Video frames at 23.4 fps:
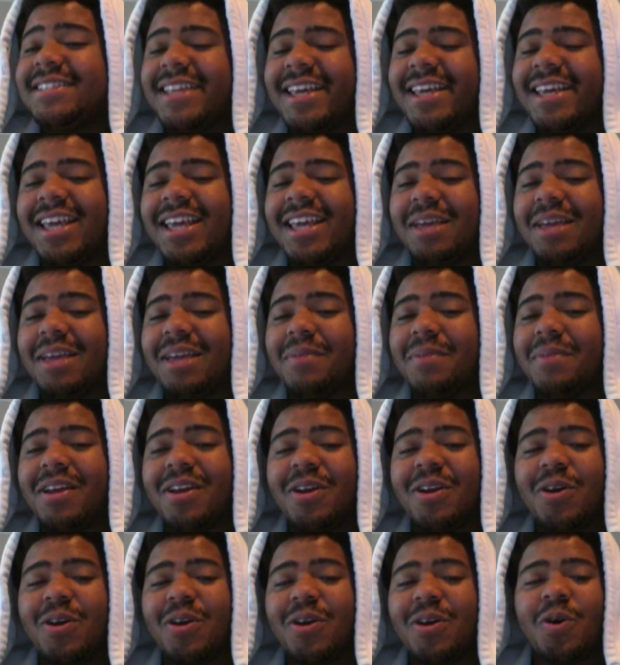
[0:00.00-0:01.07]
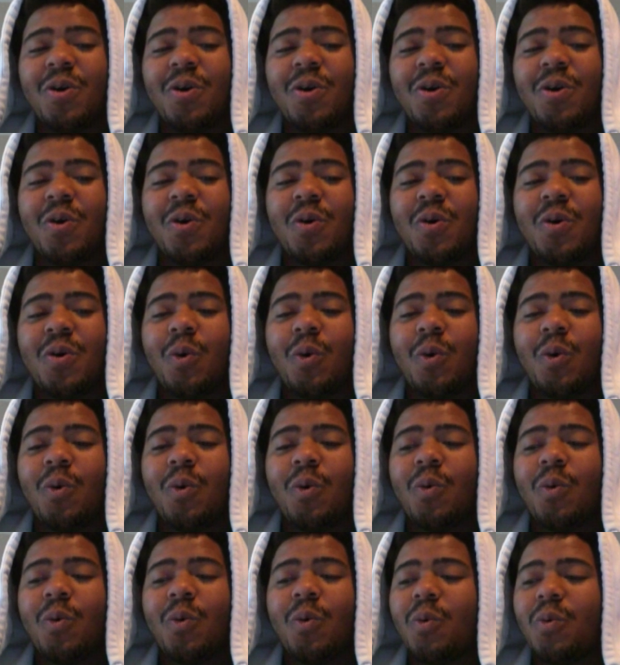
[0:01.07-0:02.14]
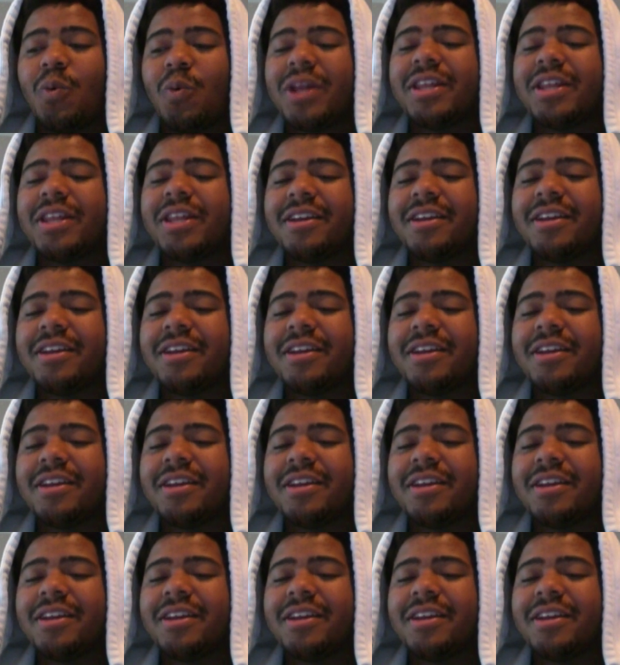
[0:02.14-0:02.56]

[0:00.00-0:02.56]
really good? Or are they sitting there